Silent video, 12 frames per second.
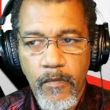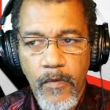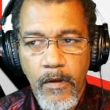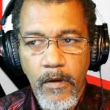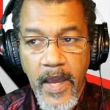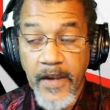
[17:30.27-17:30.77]

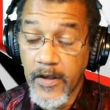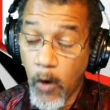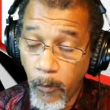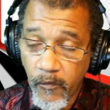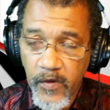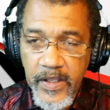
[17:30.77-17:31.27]
and
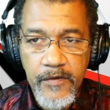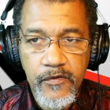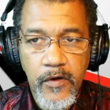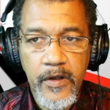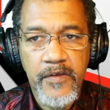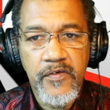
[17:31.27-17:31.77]
hopefully he's
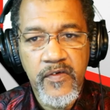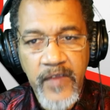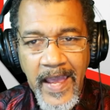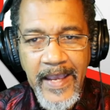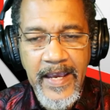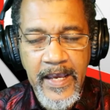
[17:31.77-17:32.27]
going to stay
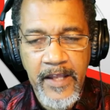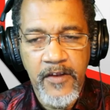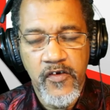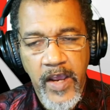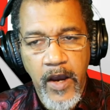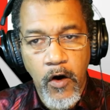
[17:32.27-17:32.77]
in
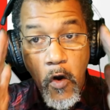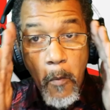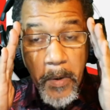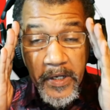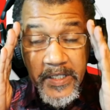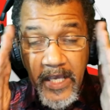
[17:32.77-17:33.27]
jail,
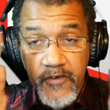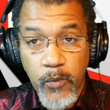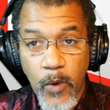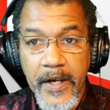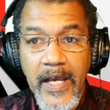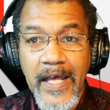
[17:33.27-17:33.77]
but guess
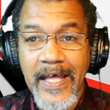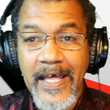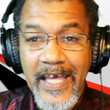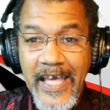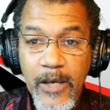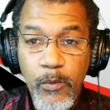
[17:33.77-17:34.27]
what?
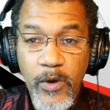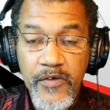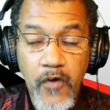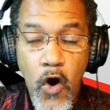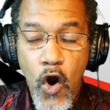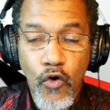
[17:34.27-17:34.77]
He was
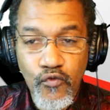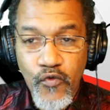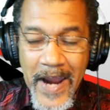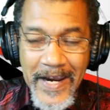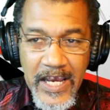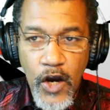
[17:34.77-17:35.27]

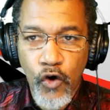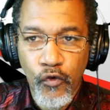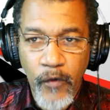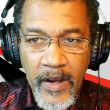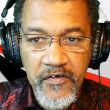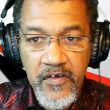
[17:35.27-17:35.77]
already
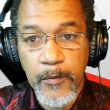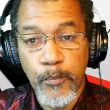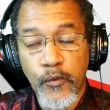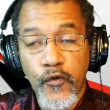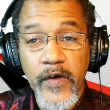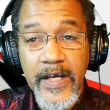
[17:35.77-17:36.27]
arrested
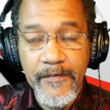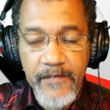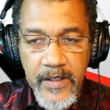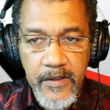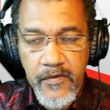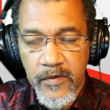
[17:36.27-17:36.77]

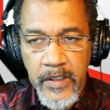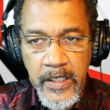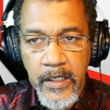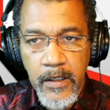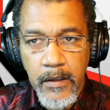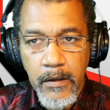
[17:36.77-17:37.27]

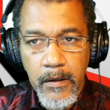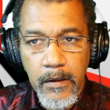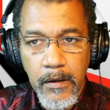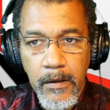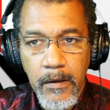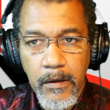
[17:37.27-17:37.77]
previously
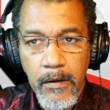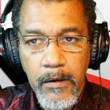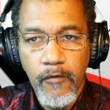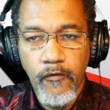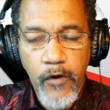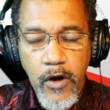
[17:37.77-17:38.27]

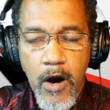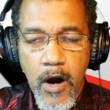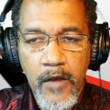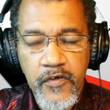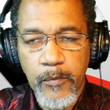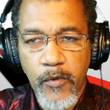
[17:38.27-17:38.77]
for
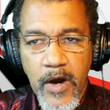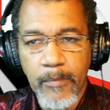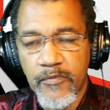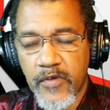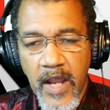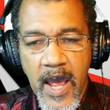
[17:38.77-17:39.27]
causing problems
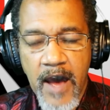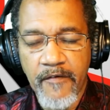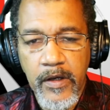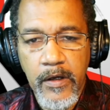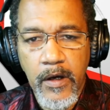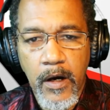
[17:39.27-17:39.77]
and
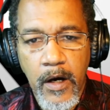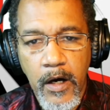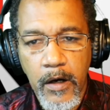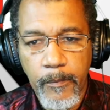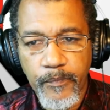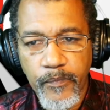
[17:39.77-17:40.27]
having,
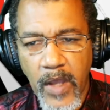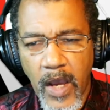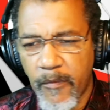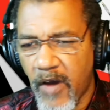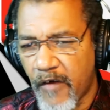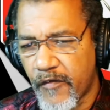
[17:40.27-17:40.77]

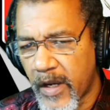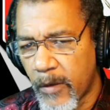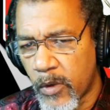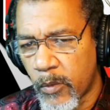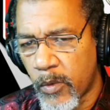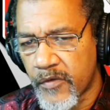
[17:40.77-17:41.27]
I forget
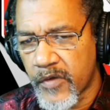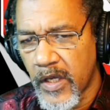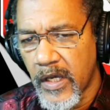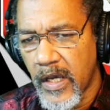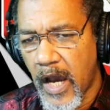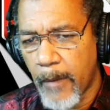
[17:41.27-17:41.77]
what it was,
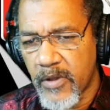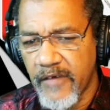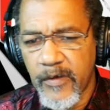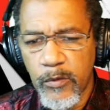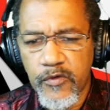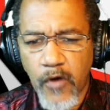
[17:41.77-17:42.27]
I believe he
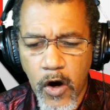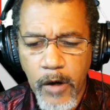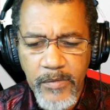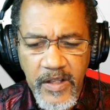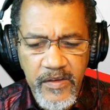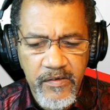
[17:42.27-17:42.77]
was armed
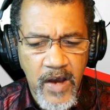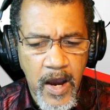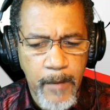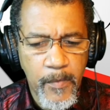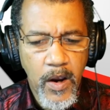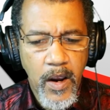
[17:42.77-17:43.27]
at the time,
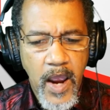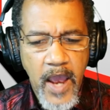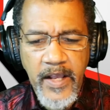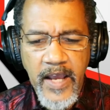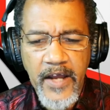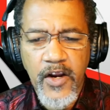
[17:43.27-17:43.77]
and
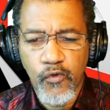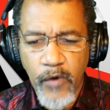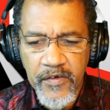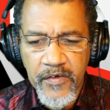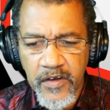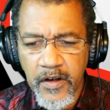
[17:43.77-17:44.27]
got
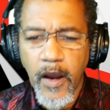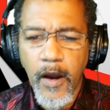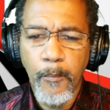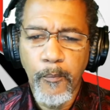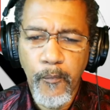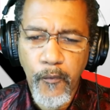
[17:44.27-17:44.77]
arrested
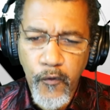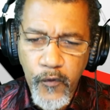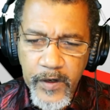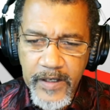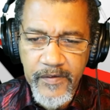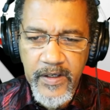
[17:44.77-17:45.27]

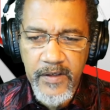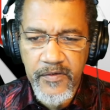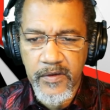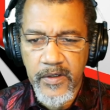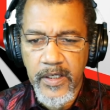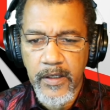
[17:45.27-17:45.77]

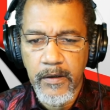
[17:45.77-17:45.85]
previously